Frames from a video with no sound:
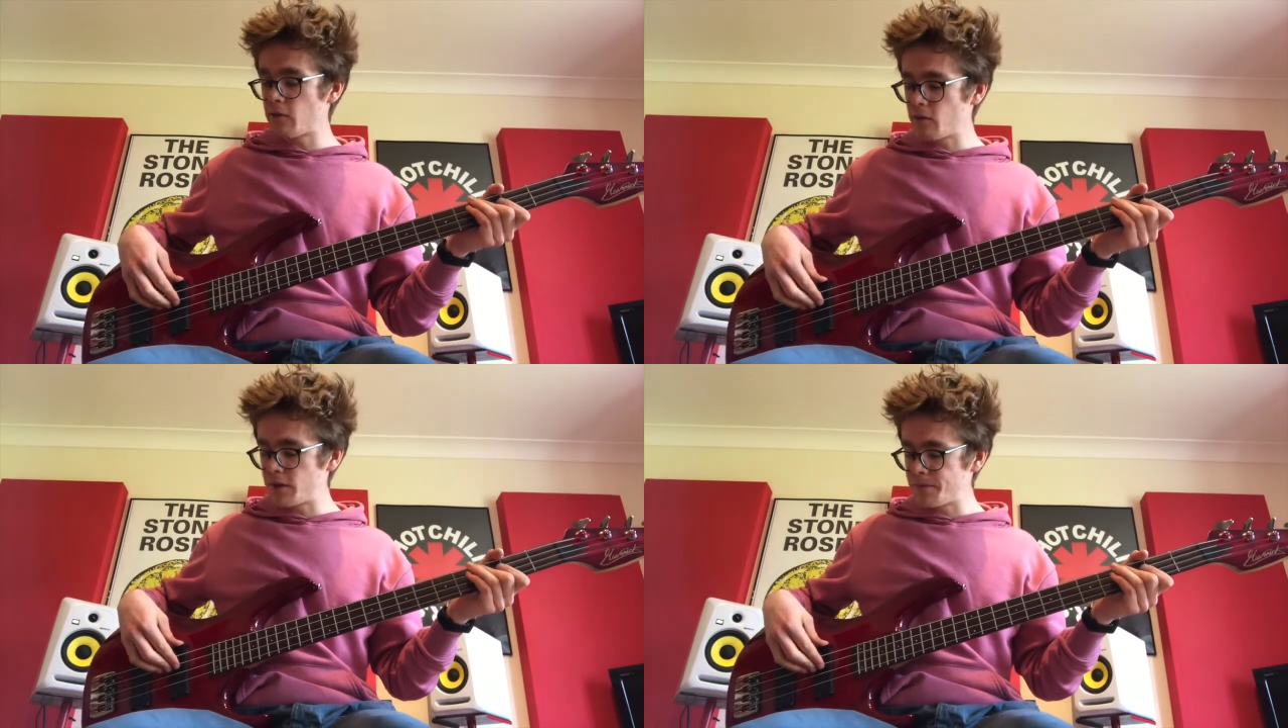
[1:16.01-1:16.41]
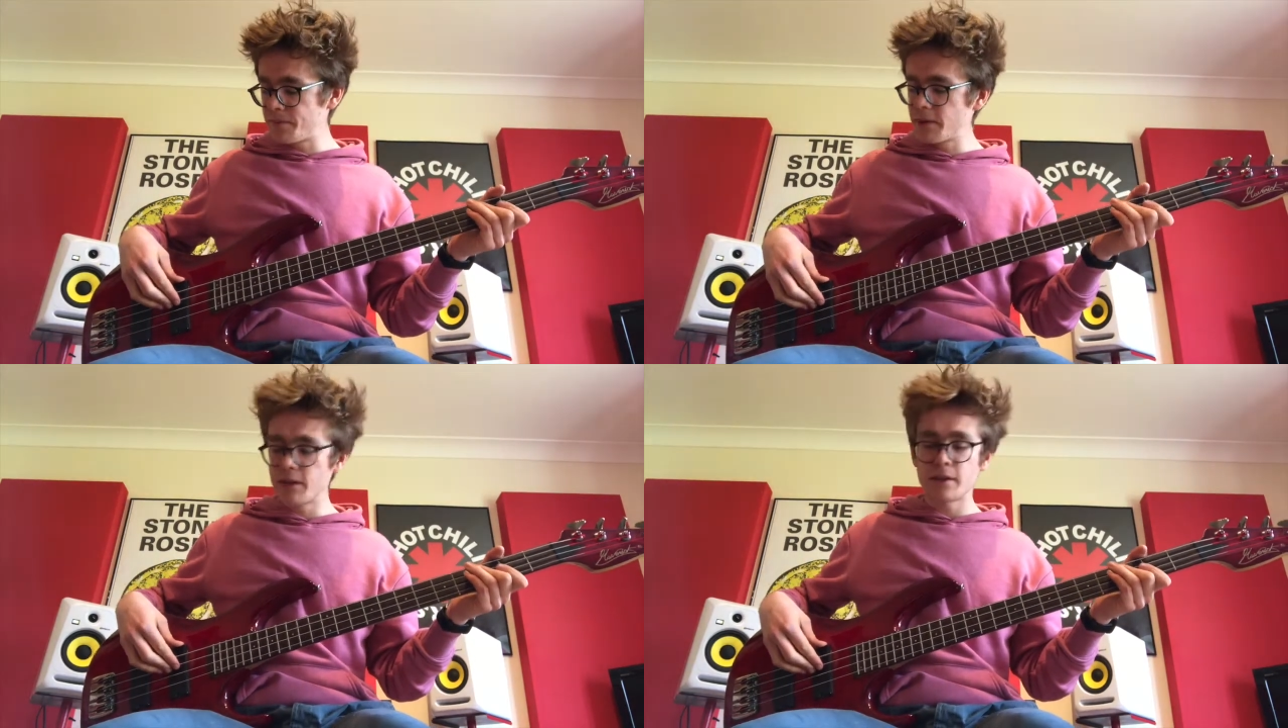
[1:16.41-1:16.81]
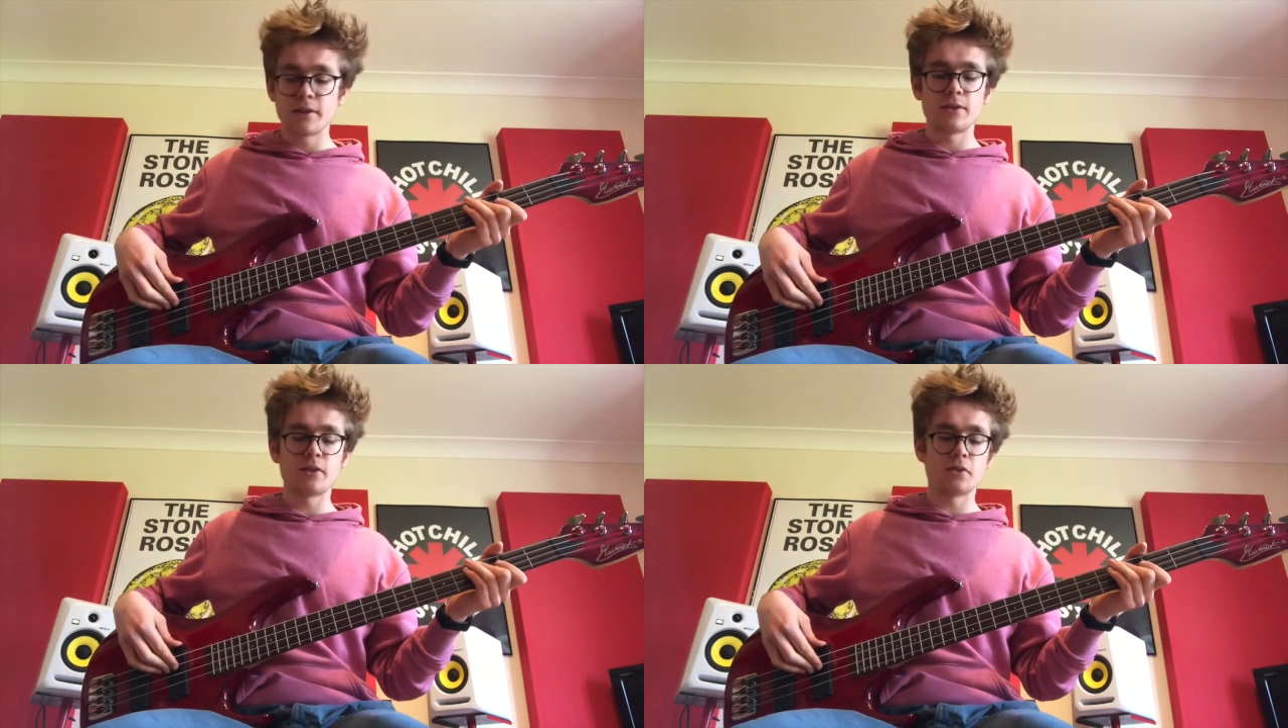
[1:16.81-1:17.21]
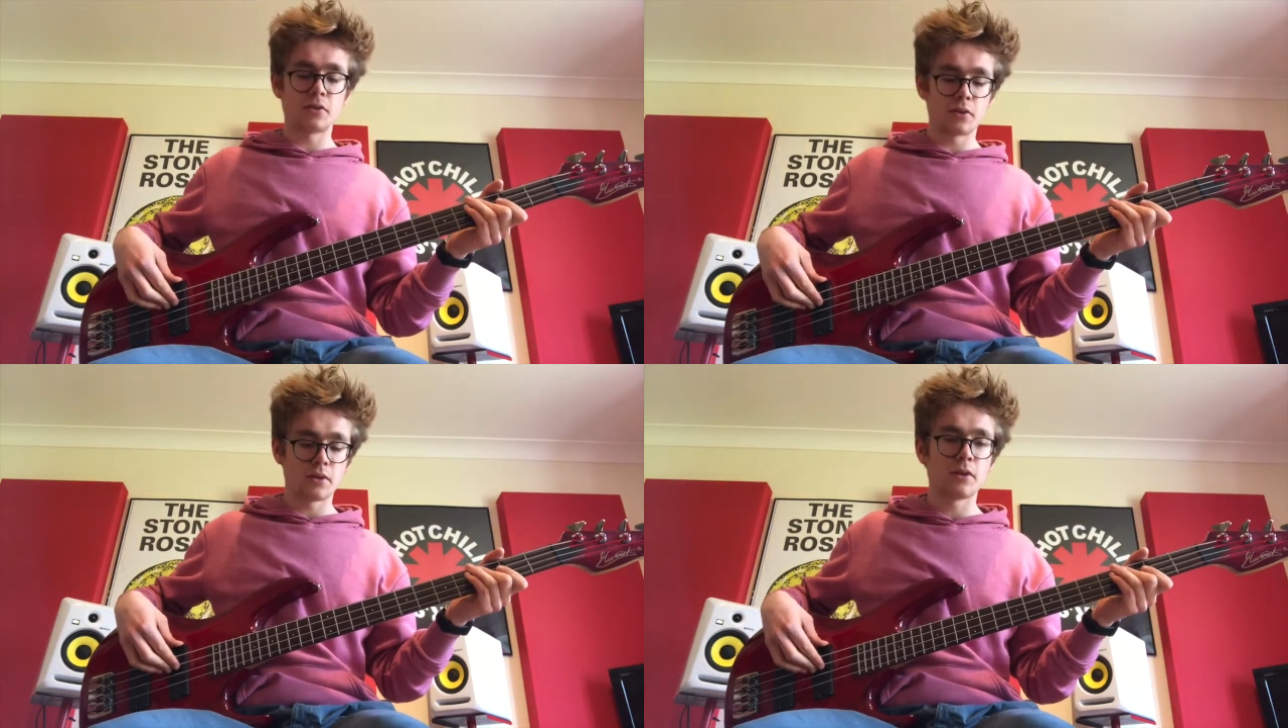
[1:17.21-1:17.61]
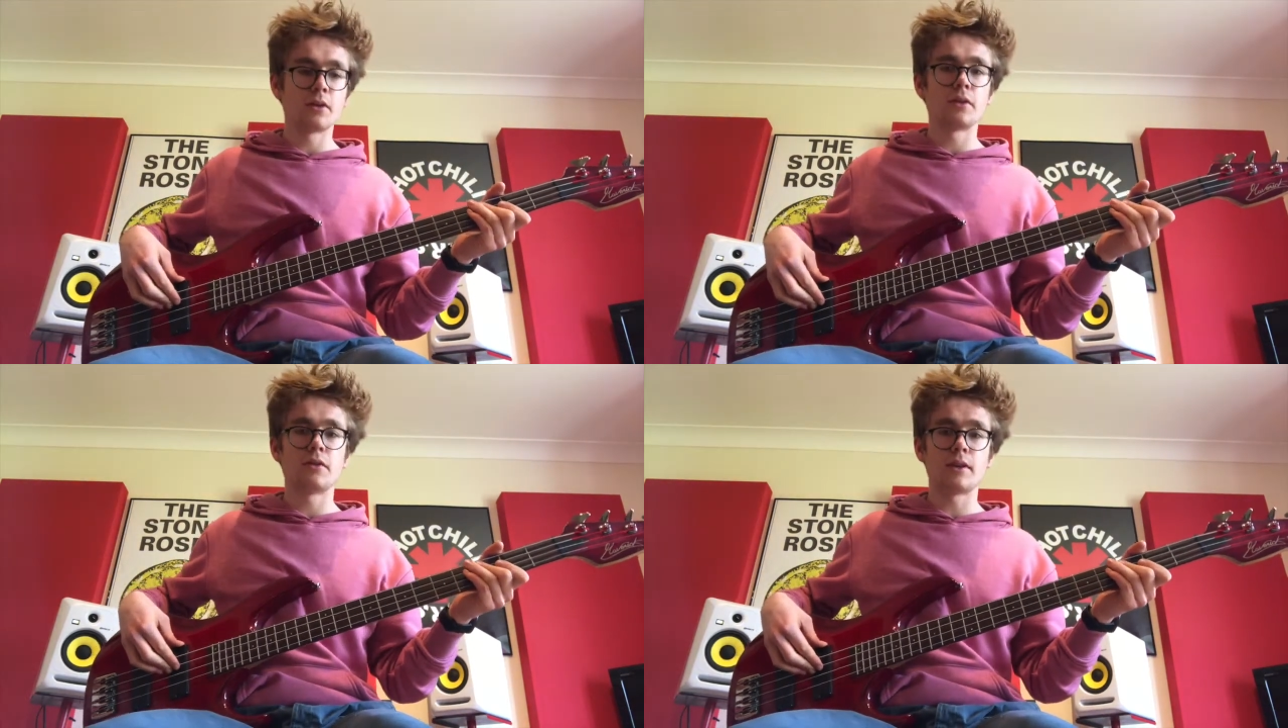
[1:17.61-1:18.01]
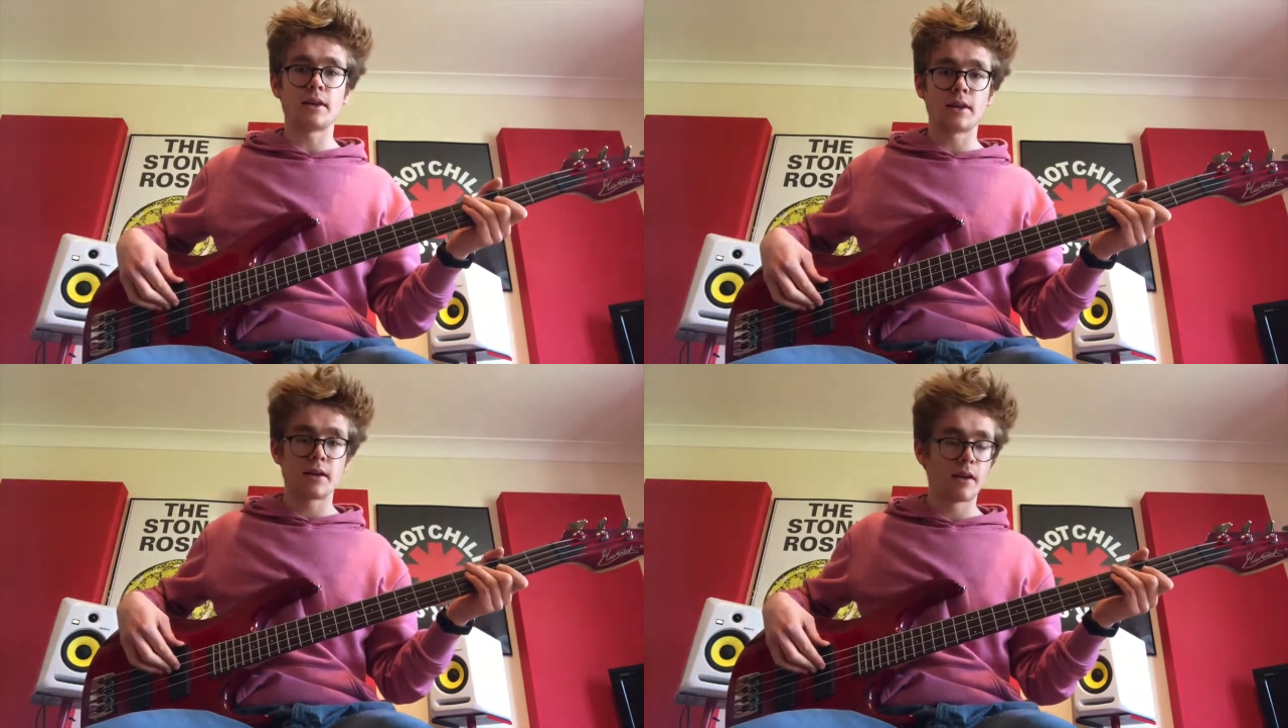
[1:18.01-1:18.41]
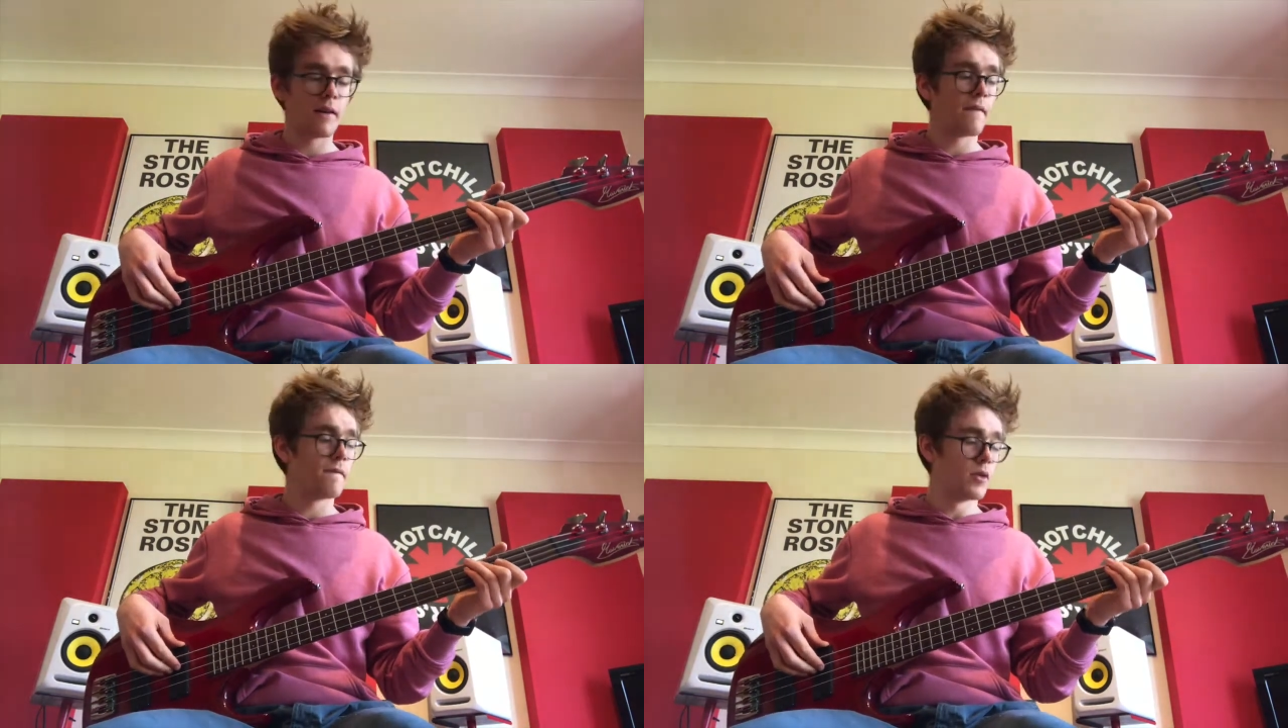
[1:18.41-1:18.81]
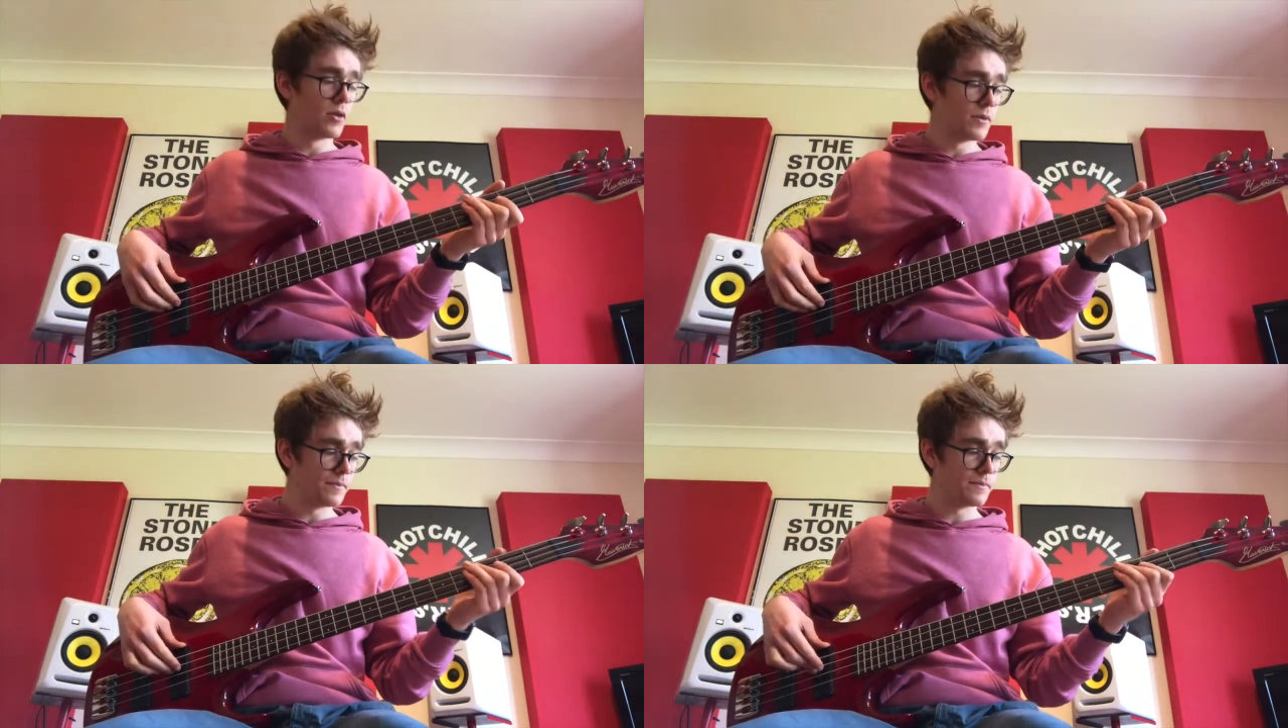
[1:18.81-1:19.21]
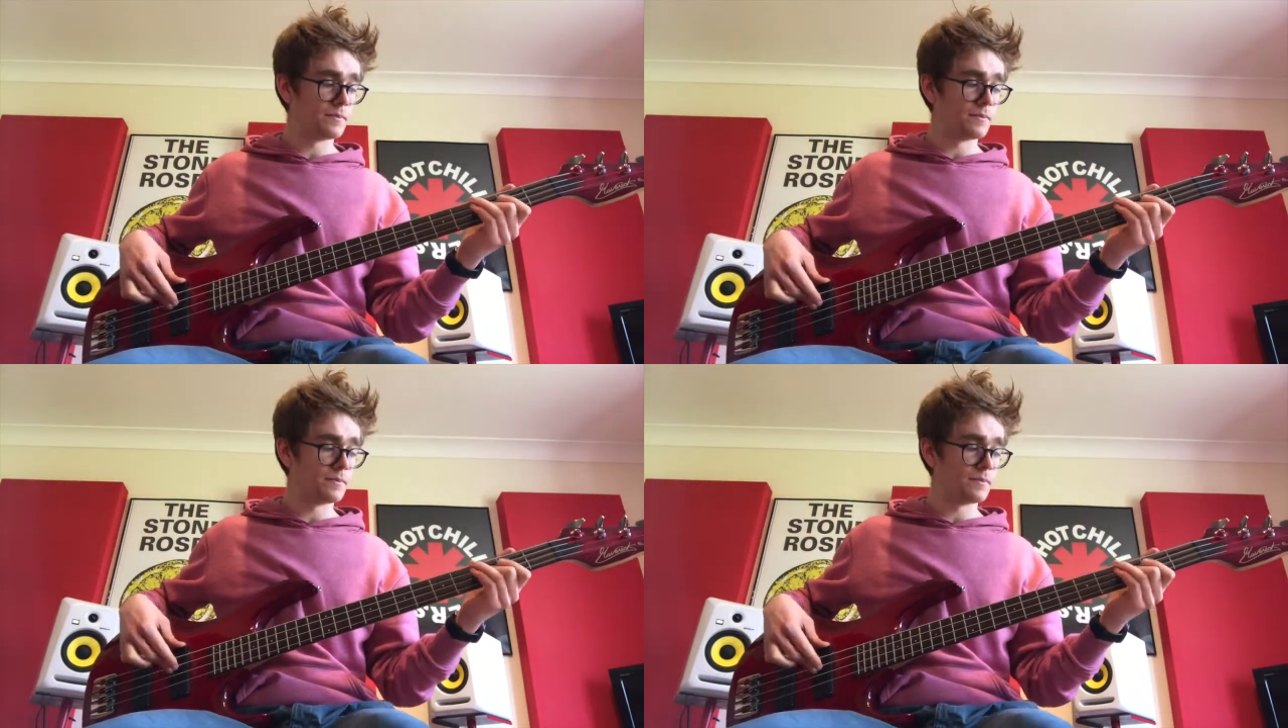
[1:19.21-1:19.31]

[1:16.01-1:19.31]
1, 2, 3, 4.